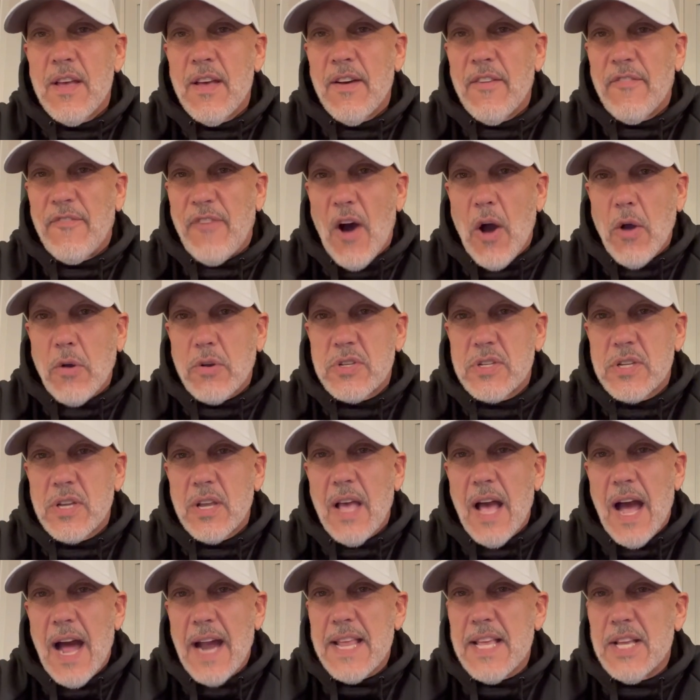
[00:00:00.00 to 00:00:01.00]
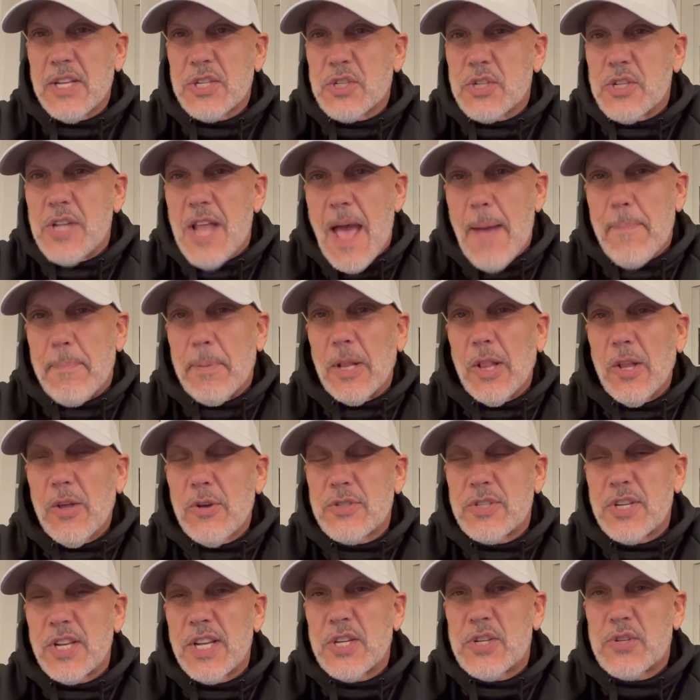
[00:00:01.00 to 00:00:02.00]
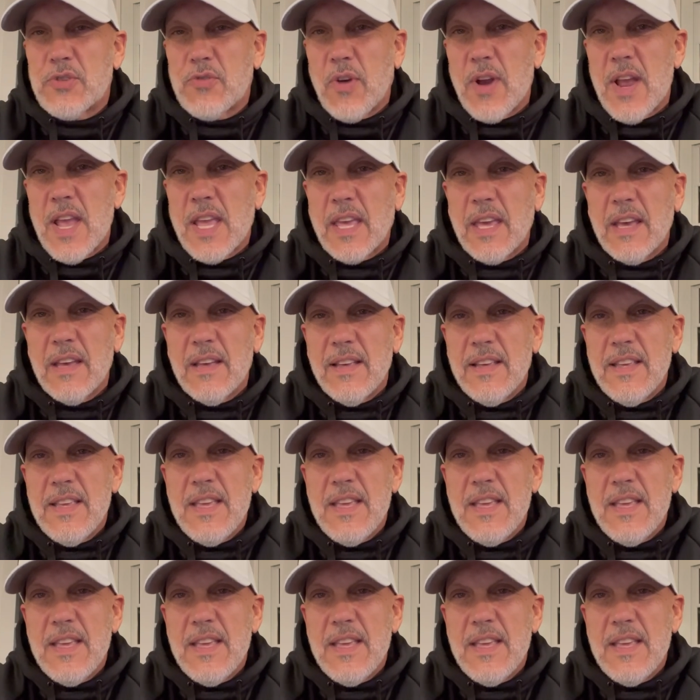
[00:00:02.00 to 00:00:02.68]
Folks, how do you snap a losing streak?